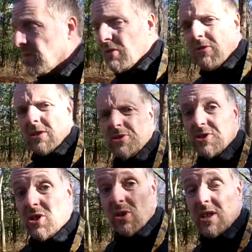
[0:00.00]
The rust
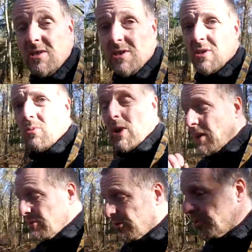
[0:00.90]
has got into the
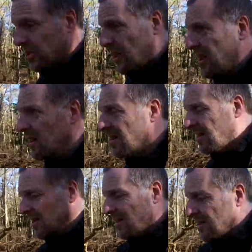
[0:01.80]
welds.
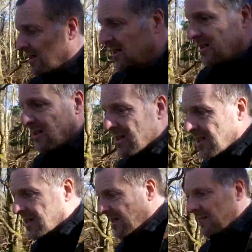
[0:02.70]

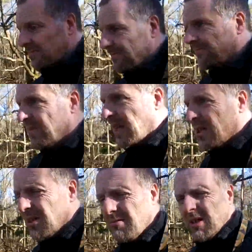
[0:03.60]
And um,
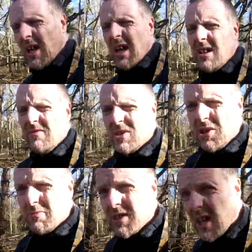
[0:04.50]
it's going to be a hell of a
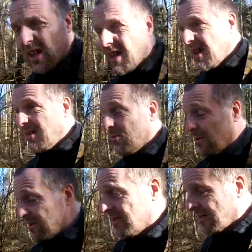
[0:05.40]
job to get that
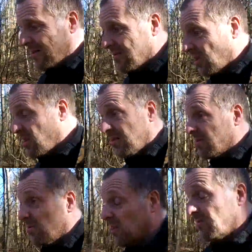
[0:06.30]
out. Well,
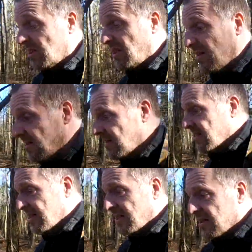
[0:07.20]
it won't, will it?
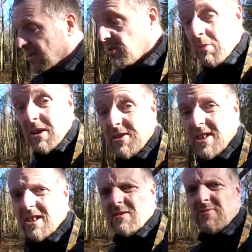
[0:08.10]
So
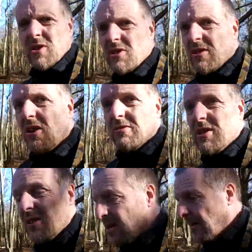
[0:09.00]
basically, you've just
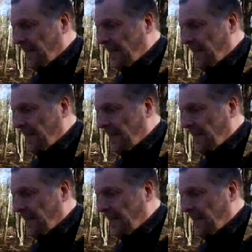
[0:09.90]
locked in.